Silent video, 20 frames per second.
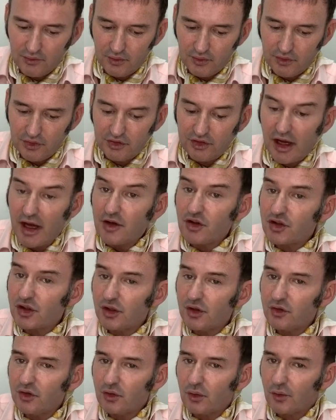
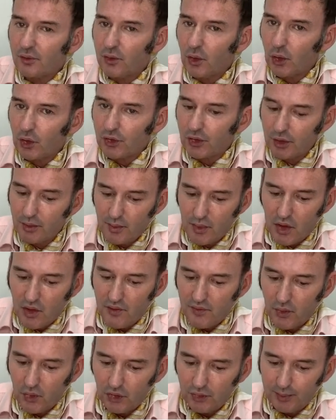detentions or forced
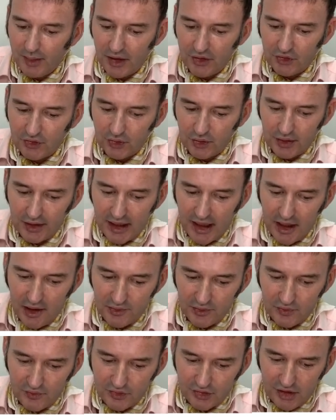removals based on
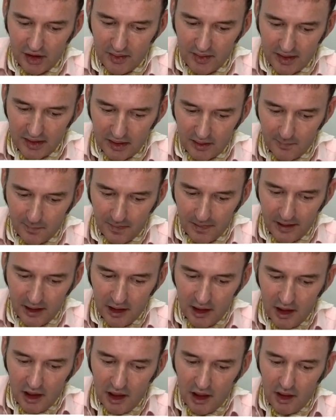account of TOEIC.
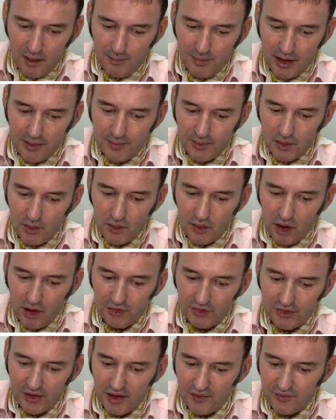People who lost their